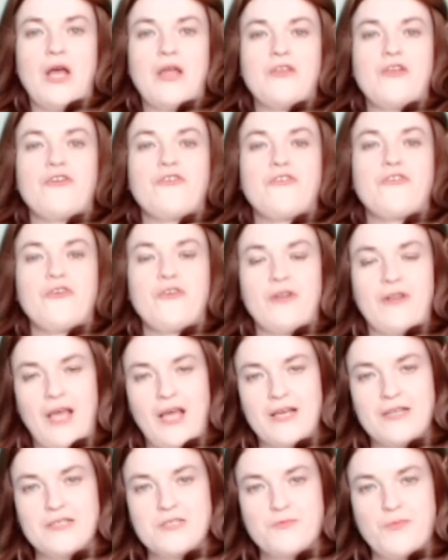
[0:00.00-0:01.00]
you're doing
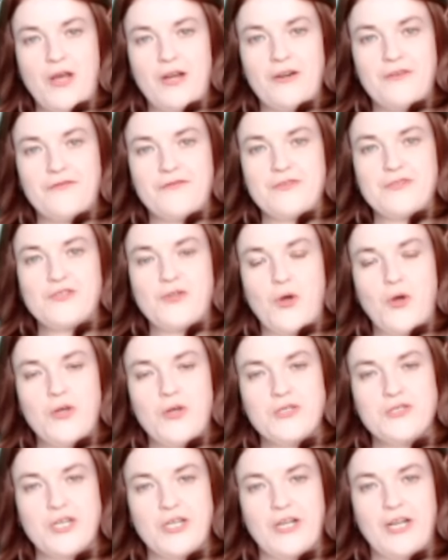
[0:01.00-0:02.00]
that as part of the
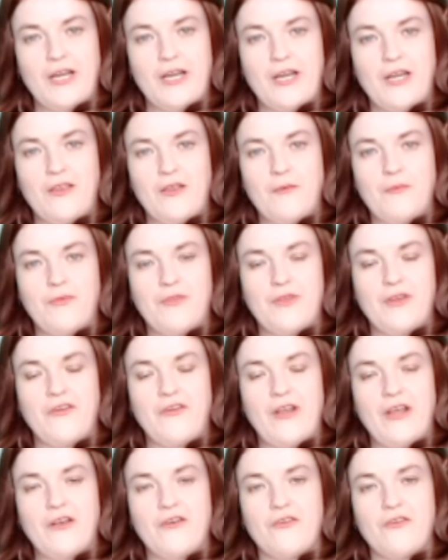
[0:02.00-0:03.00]
Scottish curriculum, the
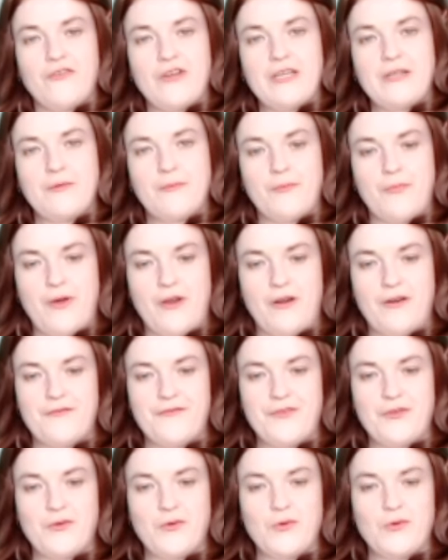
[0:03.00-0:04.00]
critical reading part of
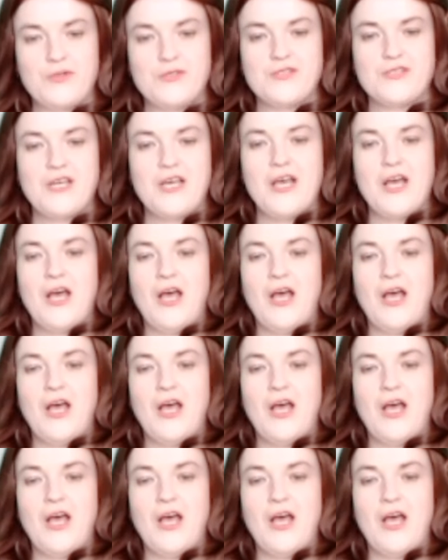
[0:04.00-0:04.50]
the course.